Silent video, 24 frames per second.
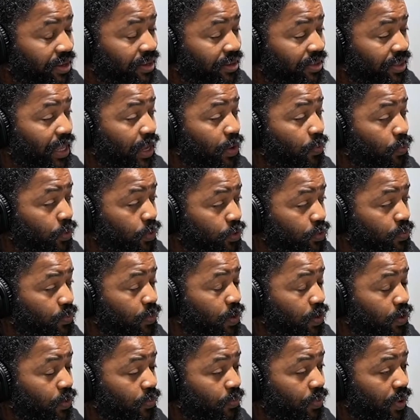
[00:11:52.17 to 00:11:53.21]
They were
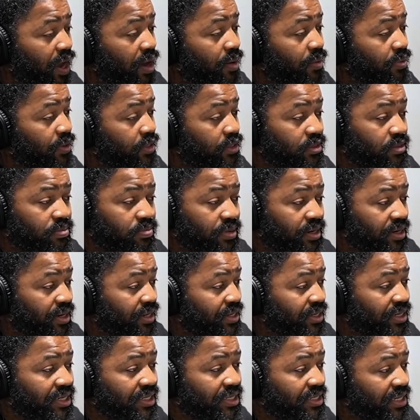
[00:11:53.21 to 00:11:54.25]
smaller properties, but at
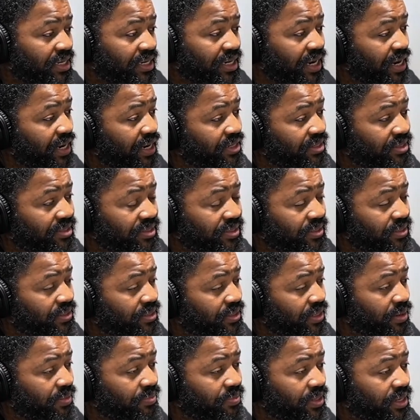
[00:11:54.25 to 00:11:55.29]
the end of the day, it's still the
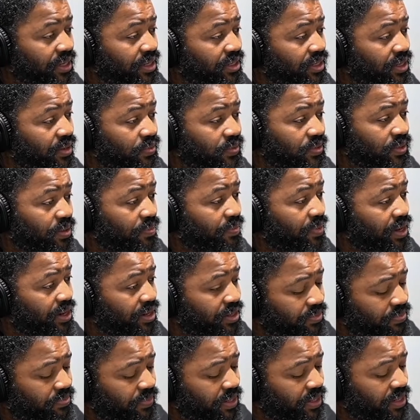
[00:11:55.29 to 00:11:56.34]
same thing. That was
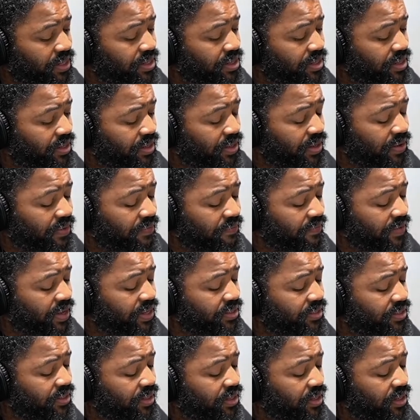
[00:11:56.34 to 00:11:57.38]
somebody's money that they
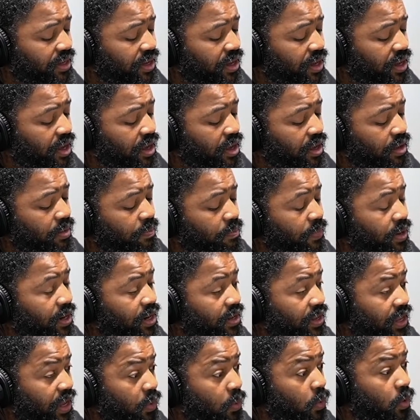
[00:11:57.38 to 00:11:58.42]
invested, money
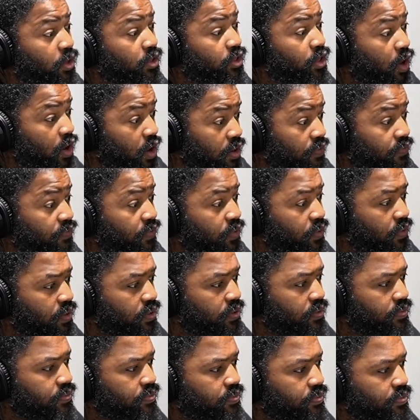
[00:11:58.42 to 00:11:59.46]
they worked hard for
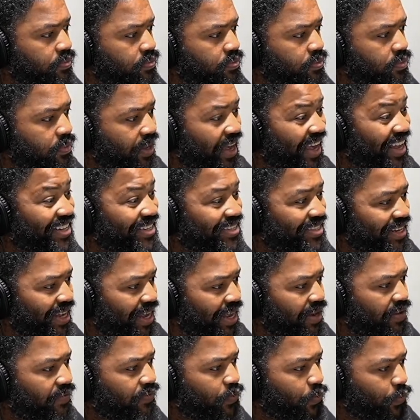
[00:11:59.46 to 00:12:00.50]
and
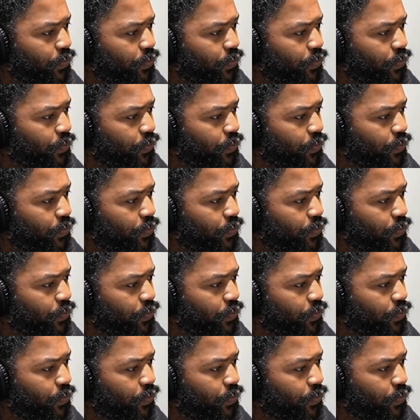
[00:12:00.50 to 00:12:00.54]
saved to